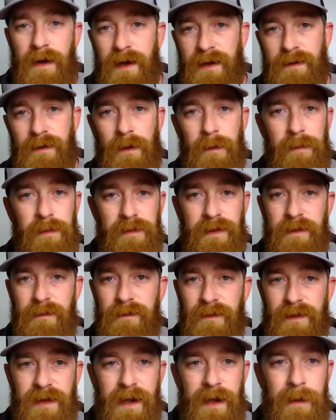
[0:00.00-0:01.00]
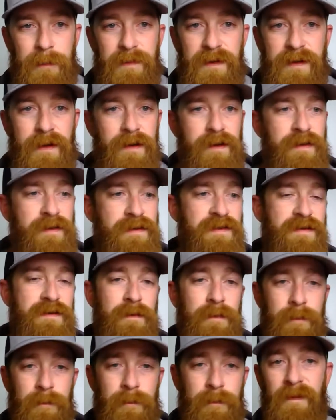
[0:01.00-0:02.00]
I don't believe in that,
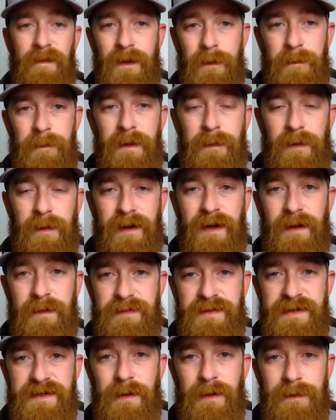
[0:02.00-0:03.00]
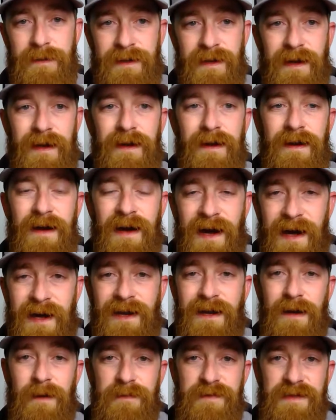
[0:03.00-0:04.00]
because people get upset with that.
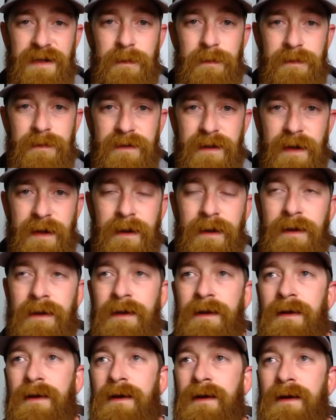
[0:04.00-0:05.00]
I get upset with that.